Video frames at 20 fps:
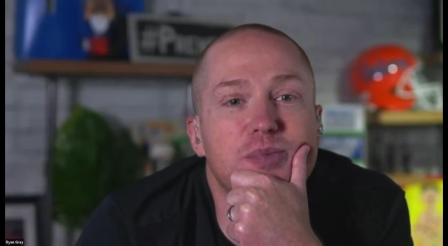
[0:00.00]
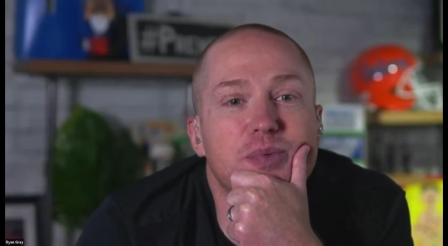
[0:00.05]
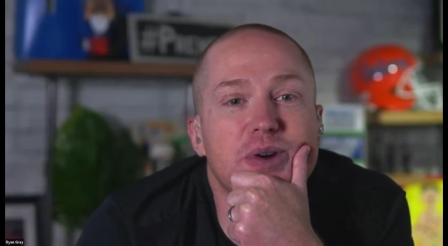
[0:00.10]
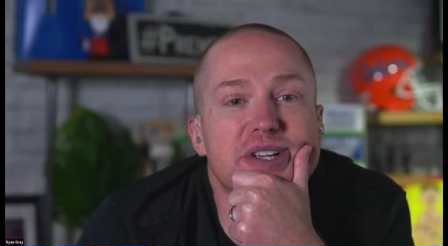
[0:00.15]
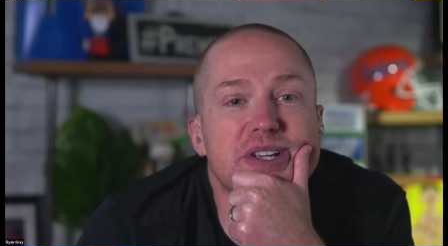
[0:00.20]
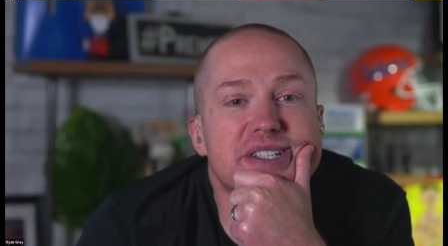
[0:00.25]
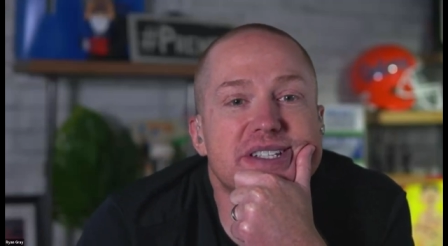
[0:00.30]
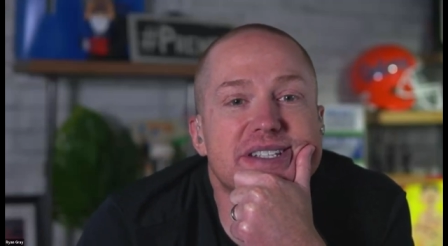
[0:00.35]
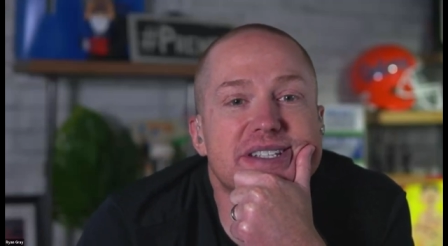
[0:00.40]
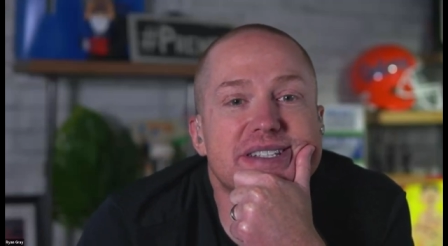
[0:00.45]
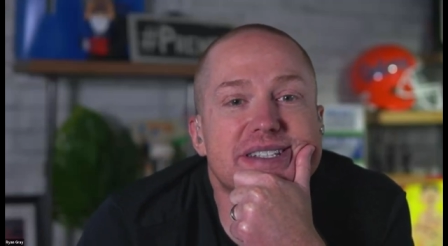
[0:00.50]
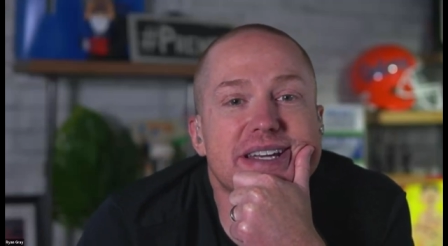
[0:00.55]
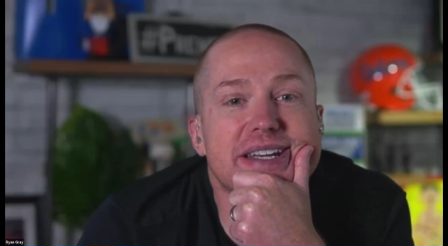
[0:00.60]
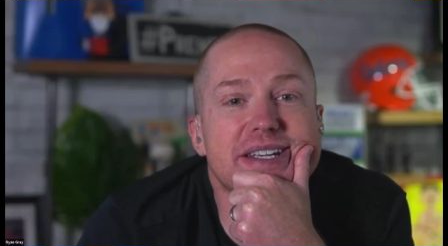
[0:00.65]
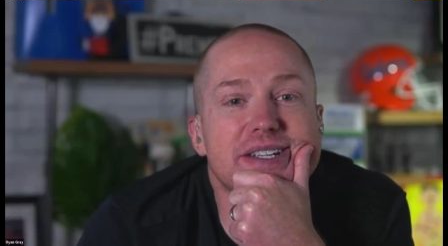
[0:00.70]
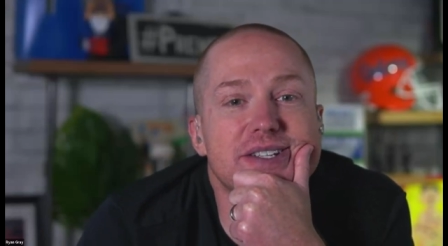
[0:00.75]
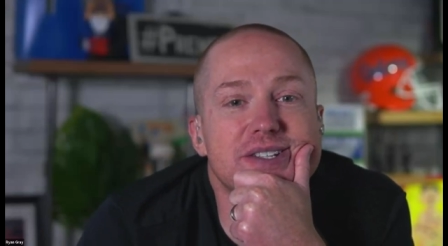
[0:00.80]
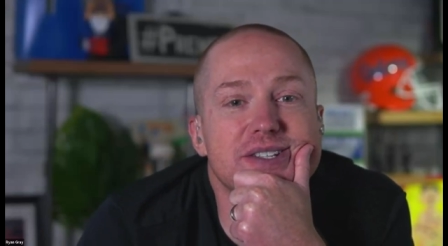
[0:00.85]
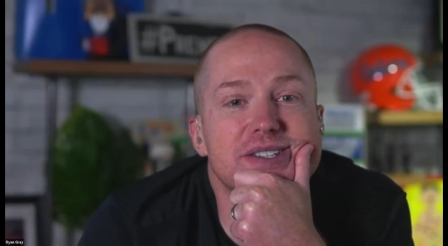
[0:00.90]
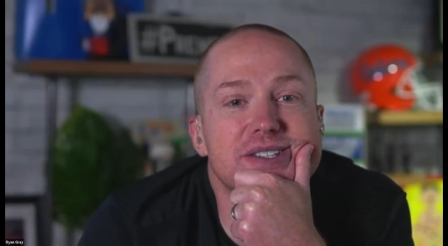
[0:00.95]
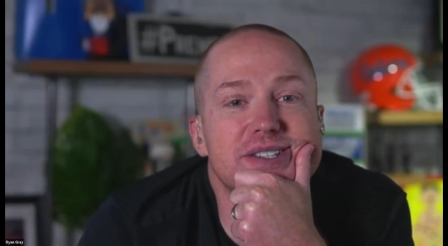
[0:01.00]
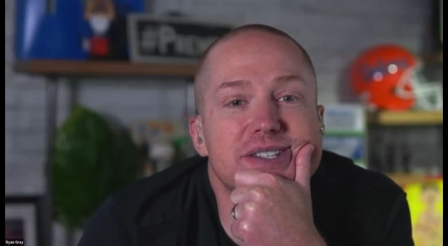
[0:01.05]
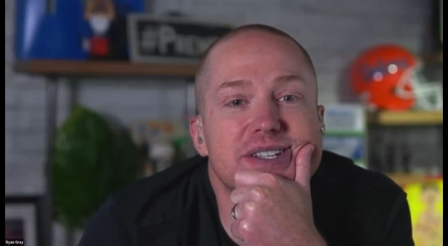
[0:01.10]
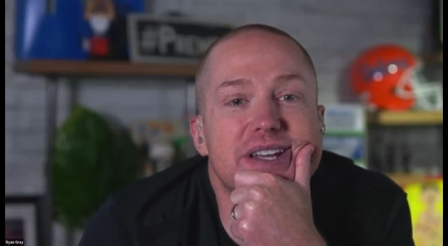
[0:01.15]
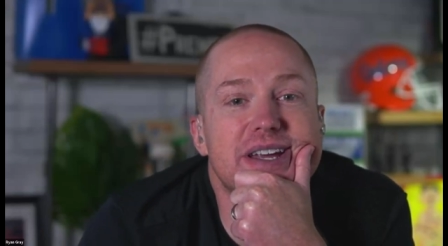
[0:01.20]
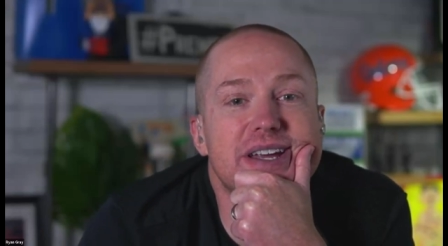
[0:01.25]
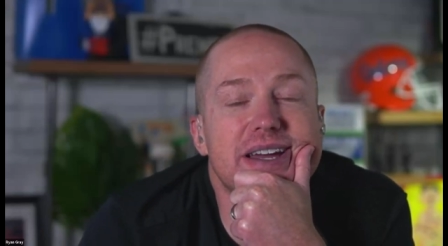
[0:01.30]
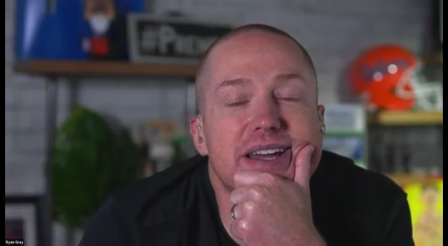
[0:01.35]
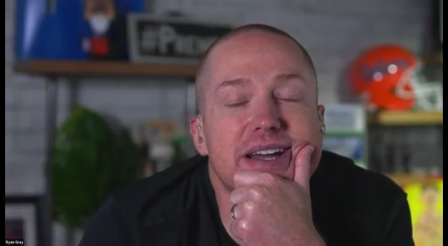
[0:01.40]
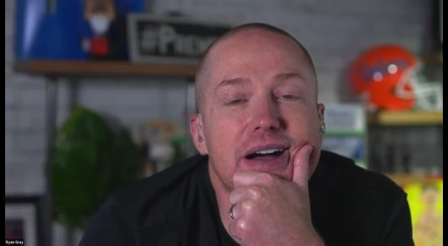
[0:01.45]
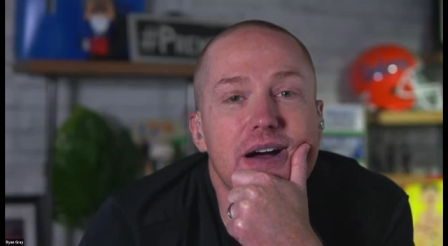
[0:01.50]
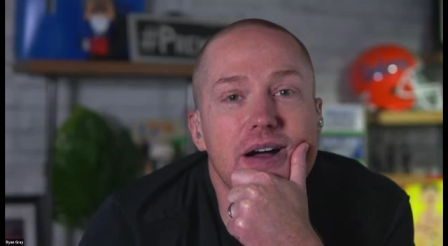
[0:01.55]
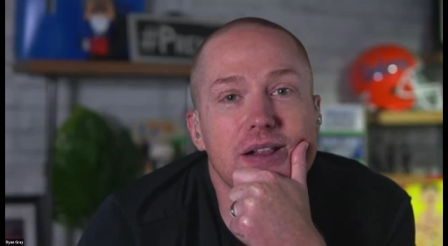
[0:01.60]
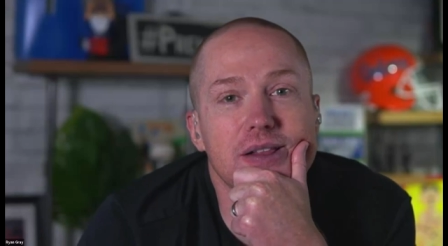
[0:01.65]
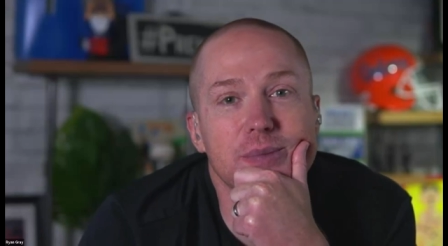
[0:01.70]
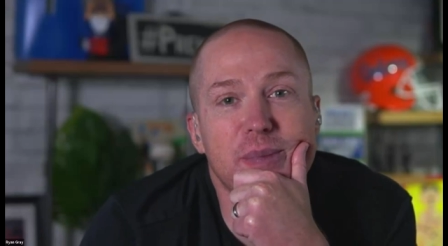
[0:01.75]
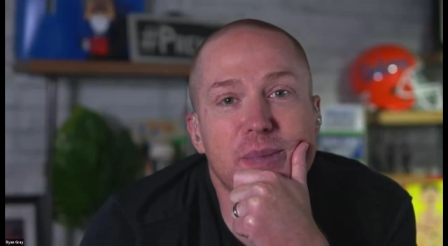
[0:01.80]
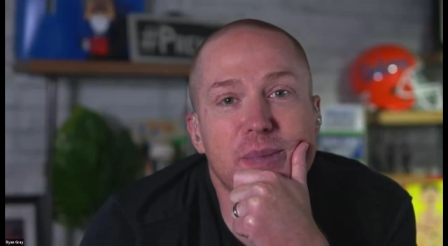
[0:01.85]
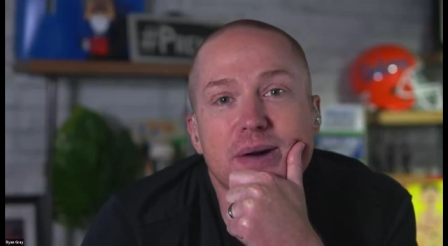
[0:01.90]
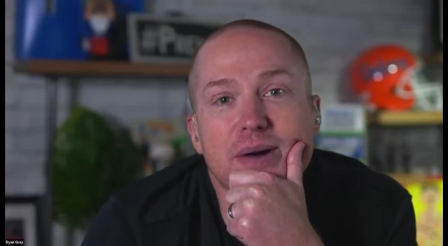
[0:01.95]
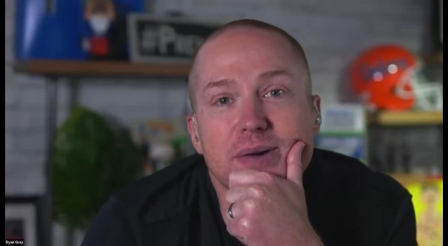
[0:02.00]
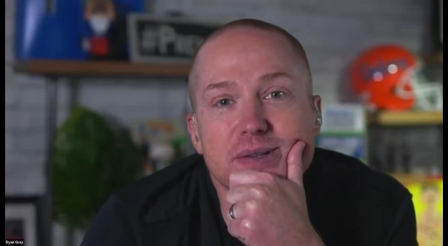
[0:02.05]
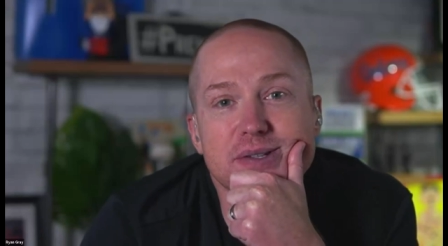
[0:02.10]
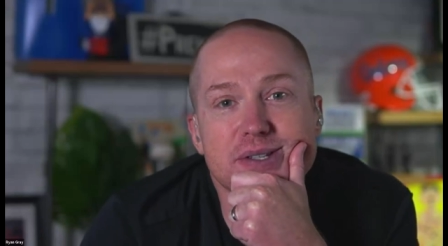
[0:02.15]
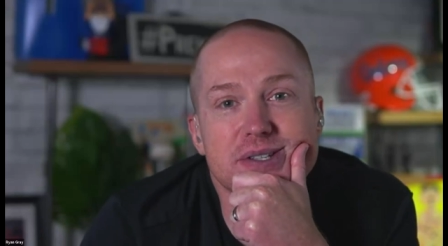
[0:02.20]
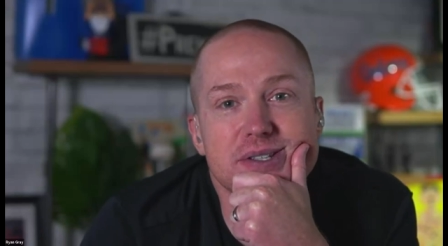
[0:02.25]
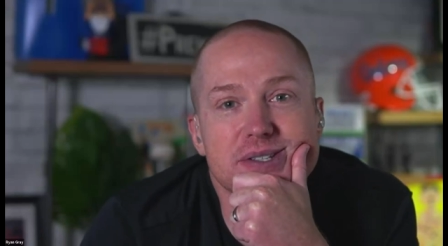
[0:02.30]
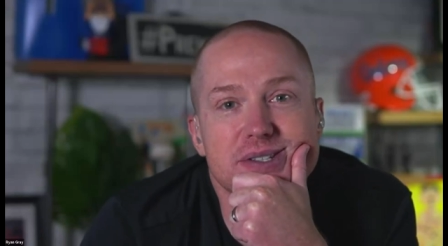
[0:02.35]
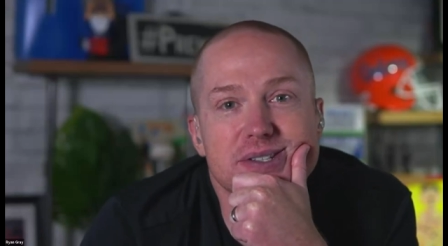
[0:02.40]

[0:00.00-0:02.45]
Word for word: presentation today, all about